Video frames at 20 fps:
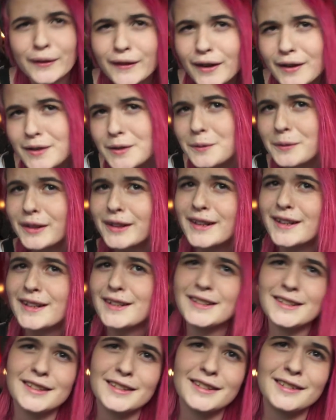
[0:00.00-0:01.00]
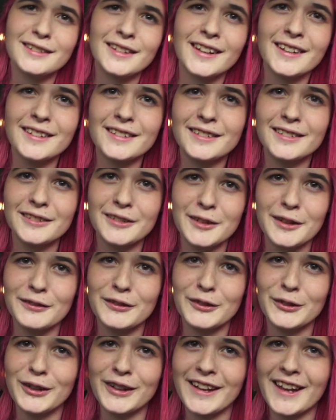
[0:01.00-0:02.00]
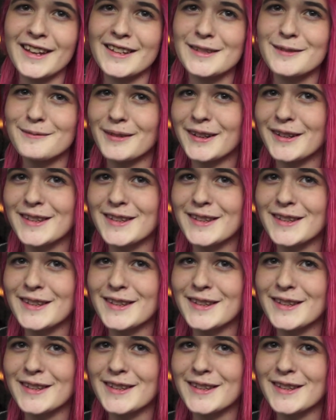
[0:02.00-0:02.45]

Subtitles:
is also released when you have an orgasm.